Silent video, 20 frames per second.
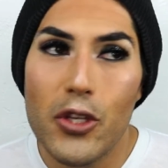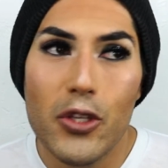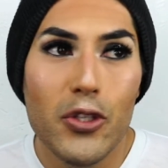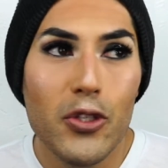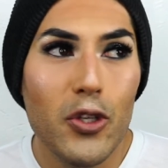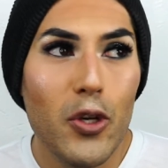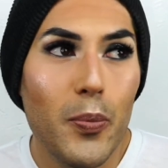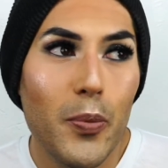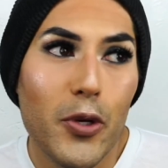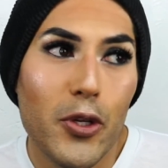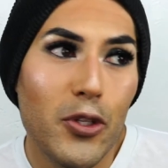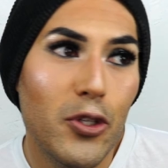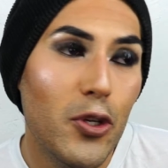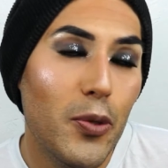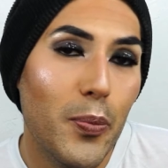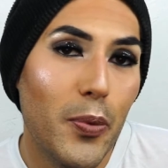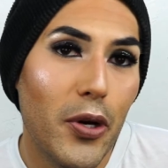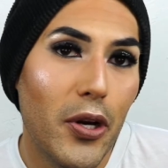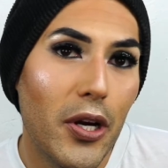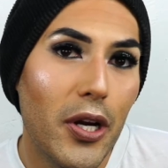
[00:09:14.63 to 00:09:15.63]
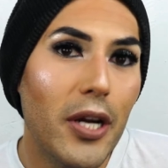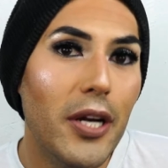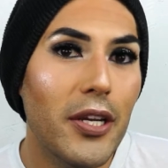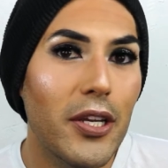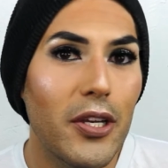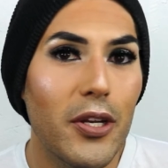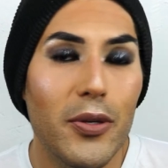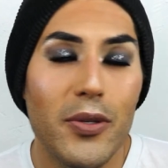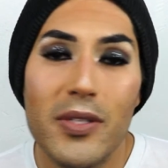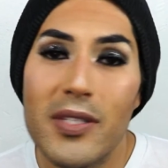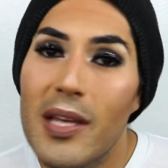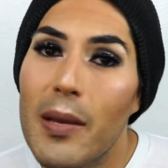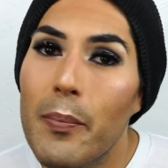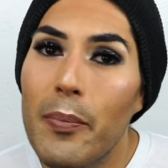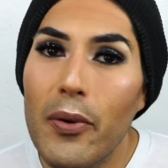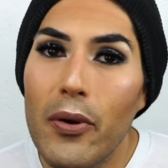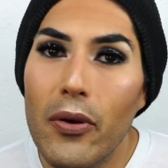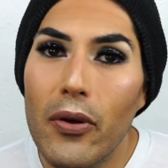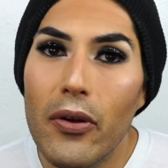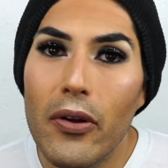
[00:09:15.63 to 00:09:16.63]
super, you know,
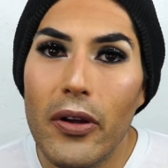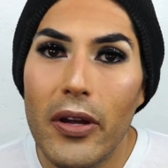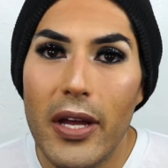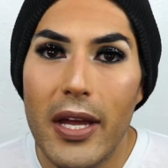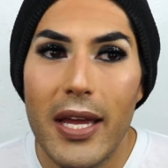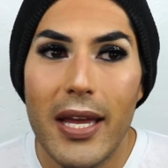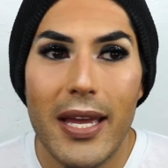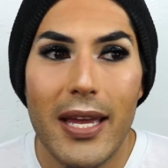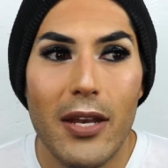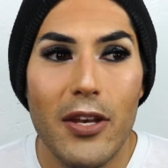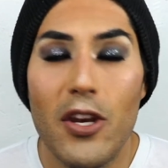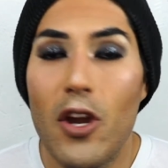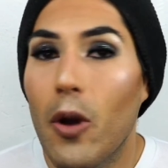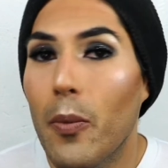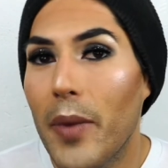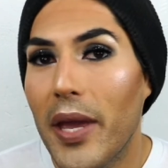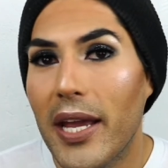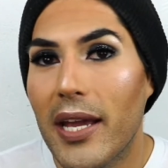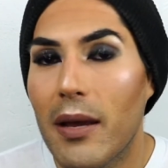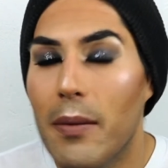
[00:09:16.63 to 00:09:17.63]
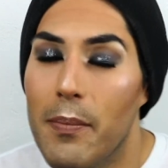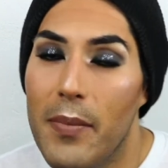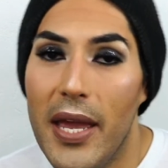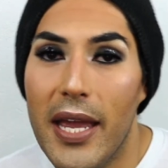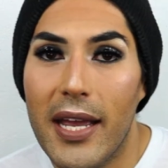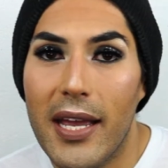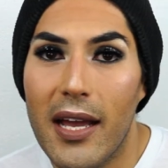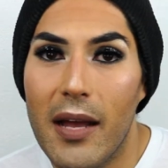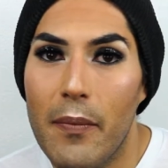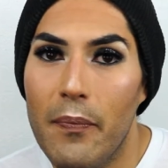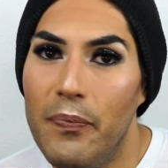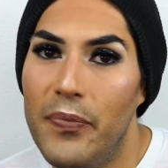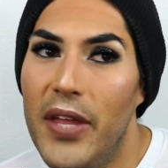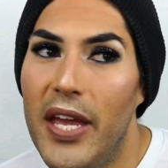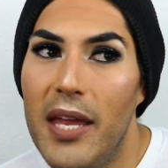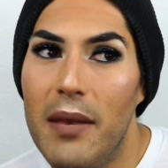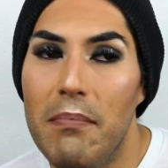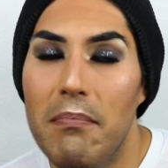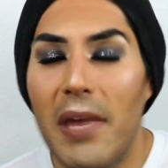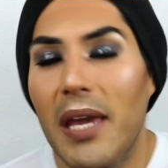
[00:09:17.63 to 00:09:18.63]
simple, no makeup,
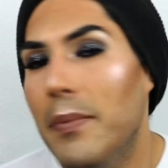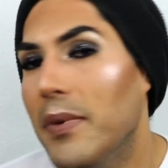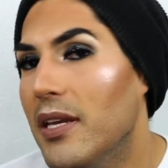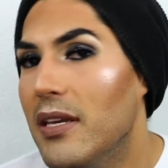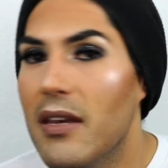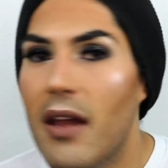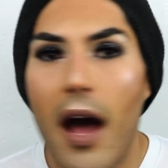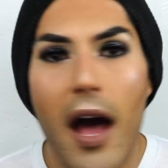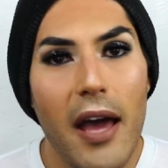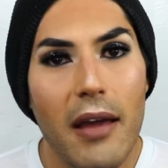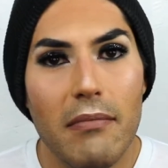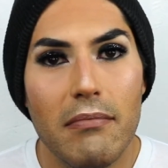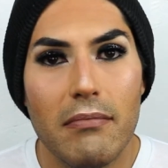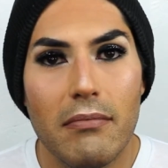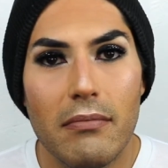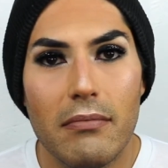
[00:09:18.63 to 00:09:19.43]
then maybe not